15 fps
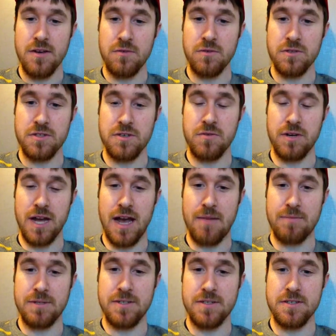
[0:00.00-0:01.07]
We'll see what
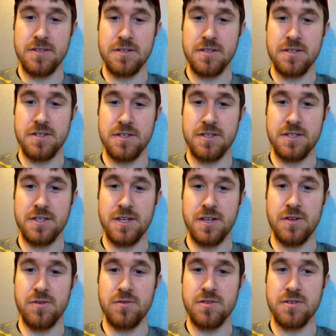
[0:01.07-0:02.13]
happens as the season
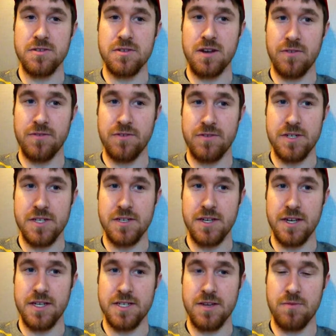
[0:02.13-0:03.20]
continues. Tough division,
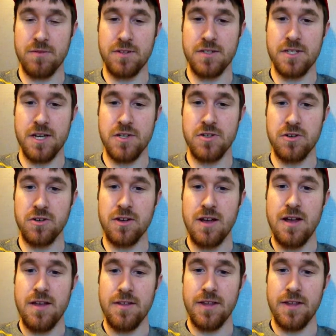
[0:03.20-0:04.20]
like I said, with the Central.